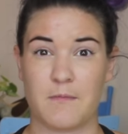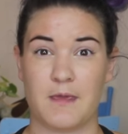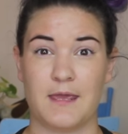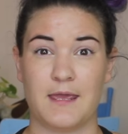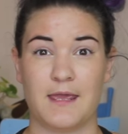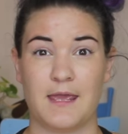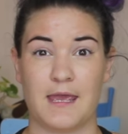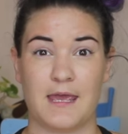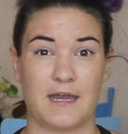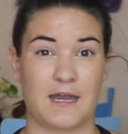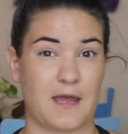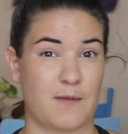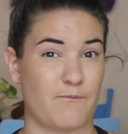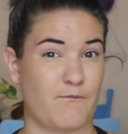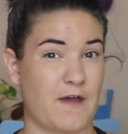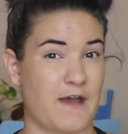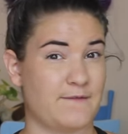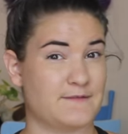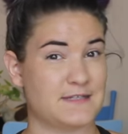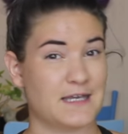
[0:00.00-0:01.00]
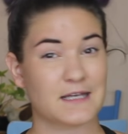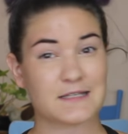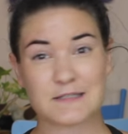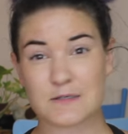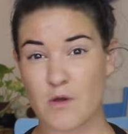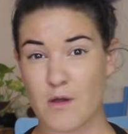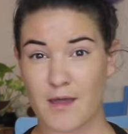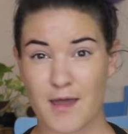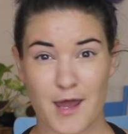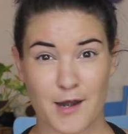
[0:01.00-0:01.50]
me and I'm five six,
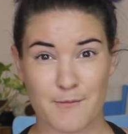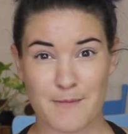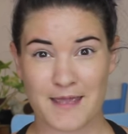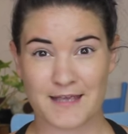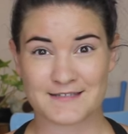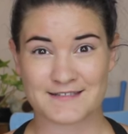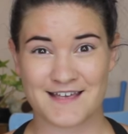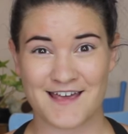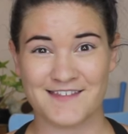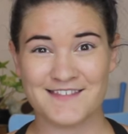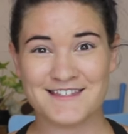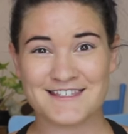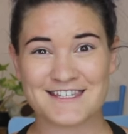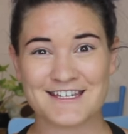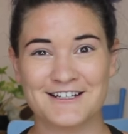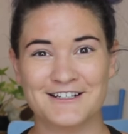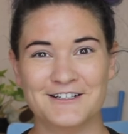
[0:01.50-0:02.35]
so it kind of makes sense.